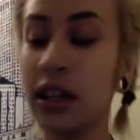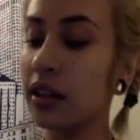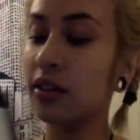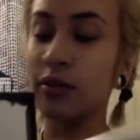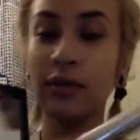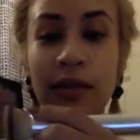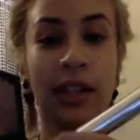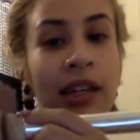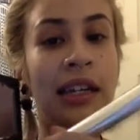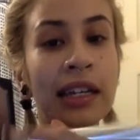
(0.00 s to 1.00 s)
and I'll
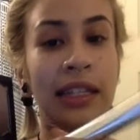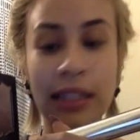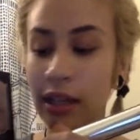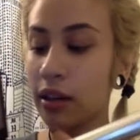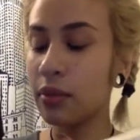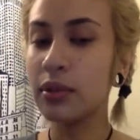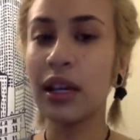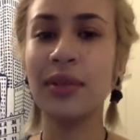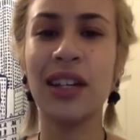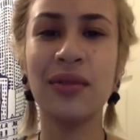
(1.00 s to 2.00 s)
take a couple
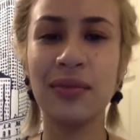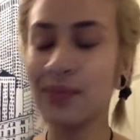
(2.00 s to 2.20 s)
dabs. All